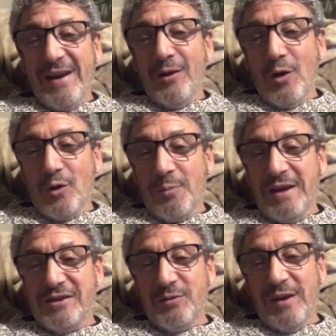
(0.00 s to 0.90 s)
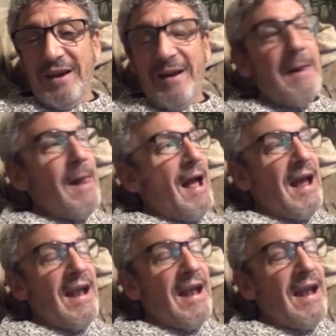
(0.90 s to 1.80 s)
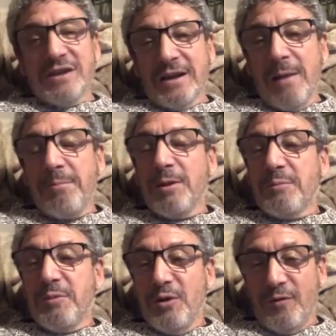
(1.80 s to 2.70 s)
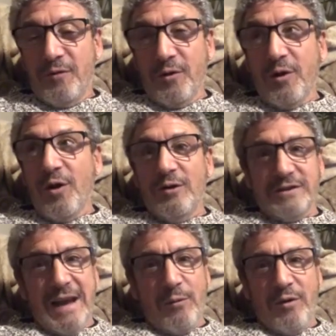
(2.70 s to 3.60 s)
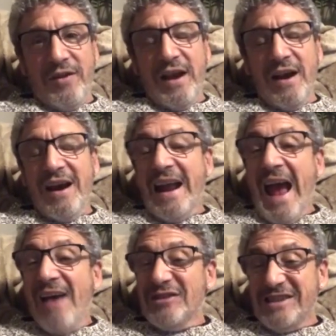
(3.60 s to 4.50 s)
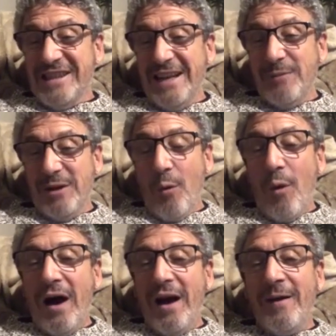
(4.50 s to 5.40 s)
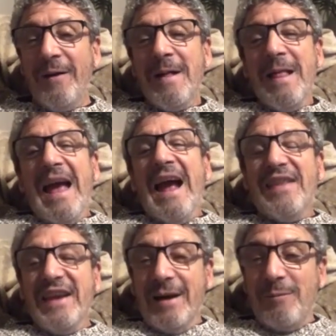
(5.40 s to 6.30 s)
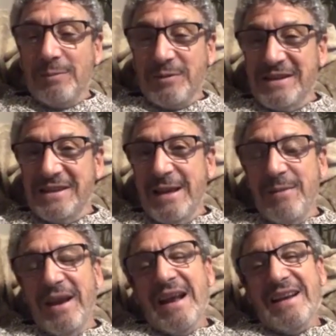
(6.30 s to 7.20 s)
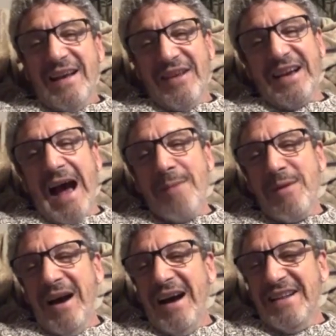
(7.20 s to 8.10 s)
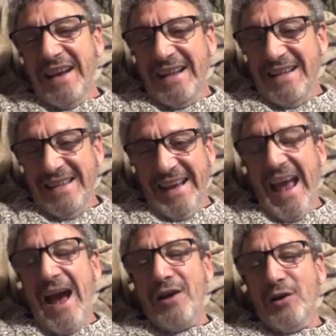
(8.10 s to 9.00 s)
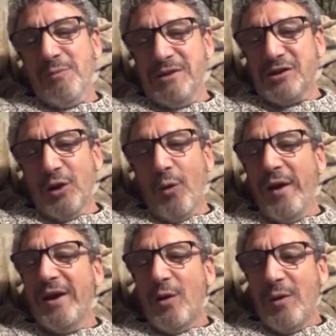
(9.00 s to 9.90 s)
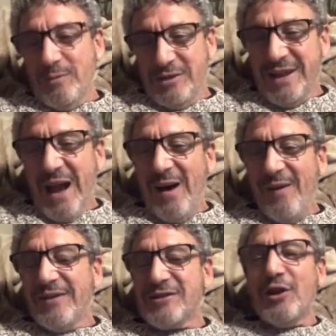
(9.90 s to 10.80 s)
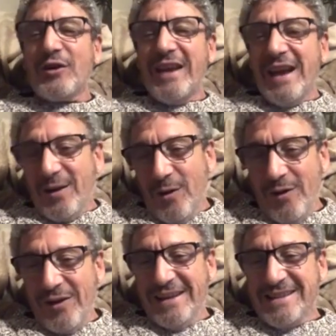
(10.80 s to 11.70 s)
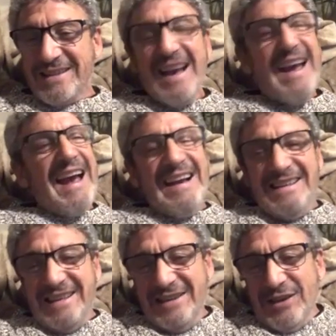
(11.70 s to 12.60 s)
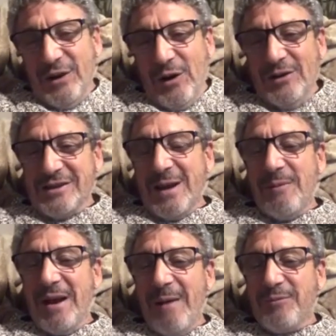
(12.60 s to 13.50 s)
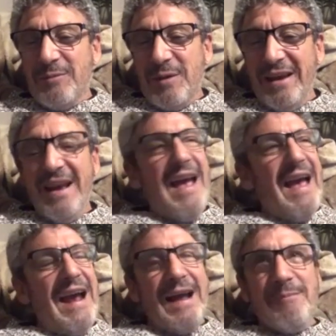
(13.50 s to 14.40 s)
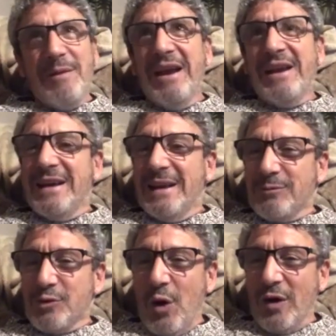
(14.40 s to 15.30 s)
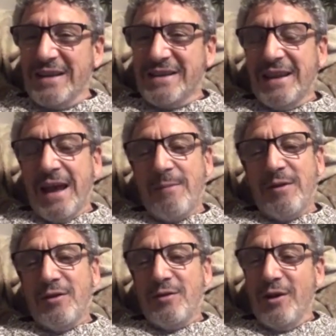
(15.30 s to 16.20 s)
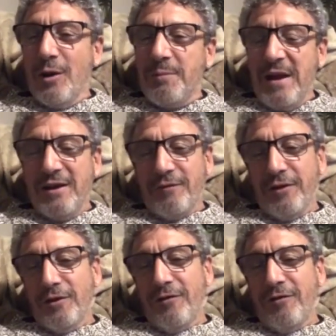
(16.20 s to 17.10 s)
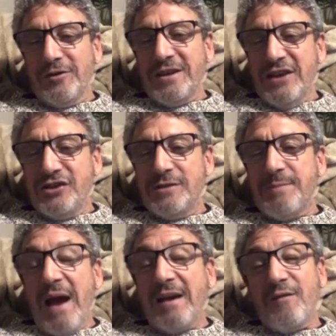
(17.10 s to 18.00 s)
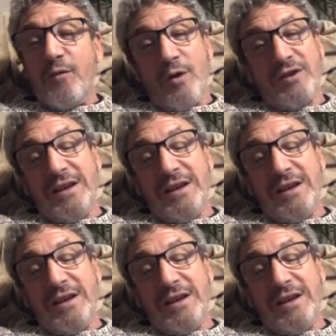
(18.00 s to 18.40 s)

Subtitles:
A local pizzeria. And there was a couple of beautiful girls that were there, and I haven't seen them in a while. And they come up to see me. Now, the guy behind the counter, Mr. Guido himself is looking at all this, and he sees the girls coming up to me, and I'm eating and I'm talking to them and, being a little flirtatious back and forth.